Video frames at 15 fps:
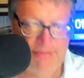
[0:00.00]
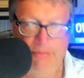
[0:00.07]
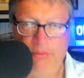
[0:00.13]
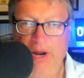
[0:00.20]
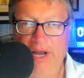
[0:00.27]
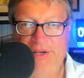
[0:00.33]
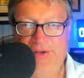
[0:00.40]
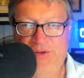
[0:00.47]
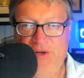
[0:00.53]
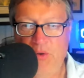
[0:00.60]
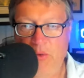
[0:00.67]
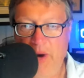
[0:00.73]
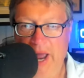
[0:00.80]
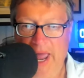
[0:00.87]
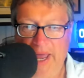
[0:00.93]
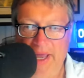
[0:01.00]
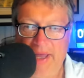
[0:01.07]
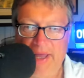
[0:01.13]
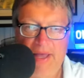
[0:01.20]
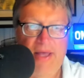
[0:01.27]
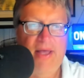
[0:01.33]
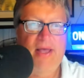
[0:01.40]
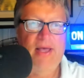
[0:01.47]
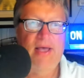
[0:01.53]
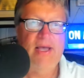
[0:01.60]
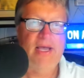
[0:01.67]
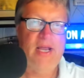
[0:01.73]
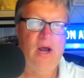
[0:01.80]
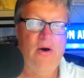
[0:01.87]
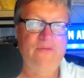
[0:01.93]
the Brice Turang.
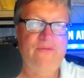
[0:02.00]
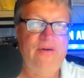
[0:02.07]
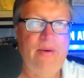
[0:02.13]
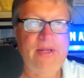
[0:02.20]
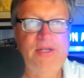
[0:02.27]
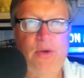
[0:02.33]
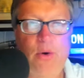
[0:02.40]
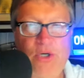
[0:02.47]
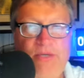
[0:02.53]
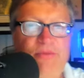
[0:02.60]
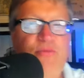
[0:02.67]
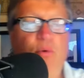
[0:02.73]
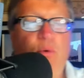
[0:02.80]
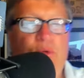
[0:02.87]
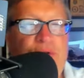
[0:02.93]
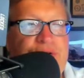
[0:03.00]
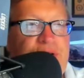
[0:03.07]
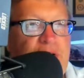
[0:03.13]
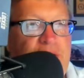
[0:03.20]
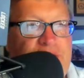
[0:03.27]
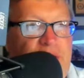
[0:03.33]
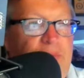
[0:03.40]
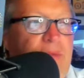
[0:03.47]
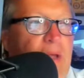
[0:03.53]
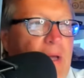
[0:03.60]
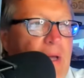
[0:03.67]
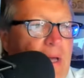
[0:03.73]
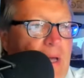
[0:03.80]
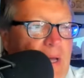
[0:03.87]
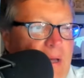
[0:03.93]
You know, if I would have told you before the season,
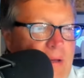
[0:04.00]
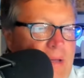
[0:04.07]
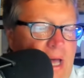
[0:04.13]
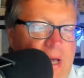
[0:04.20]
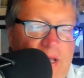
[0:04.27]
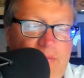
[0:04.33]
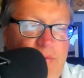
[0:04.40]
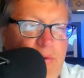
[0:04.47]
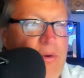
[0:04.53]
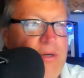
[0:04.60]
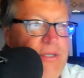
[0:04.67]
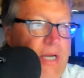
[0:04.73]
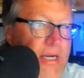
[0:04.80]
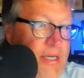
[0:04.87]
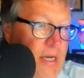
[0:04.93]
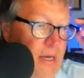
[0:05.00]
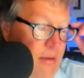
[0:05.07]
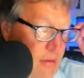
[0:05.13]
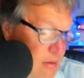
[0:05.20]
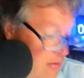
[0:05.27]
yeah, the Brewers need to